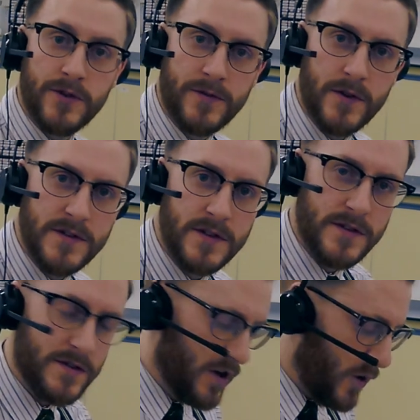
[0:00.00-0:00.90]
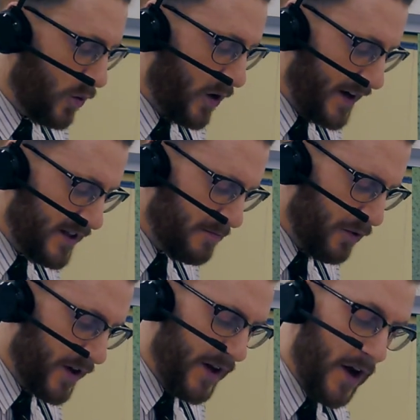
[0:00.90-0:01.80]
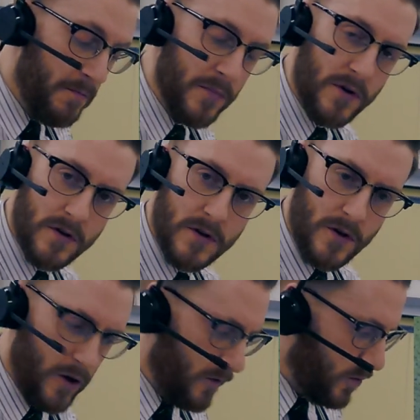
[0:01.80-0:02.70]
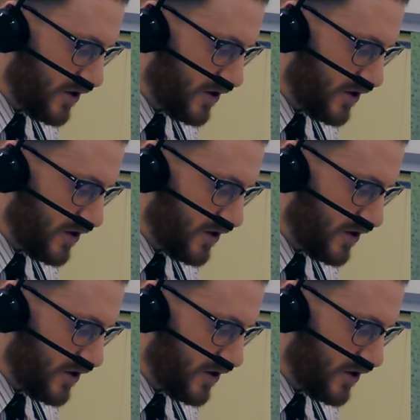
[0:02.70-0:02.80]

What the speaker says: for instance, where I need to put the number of which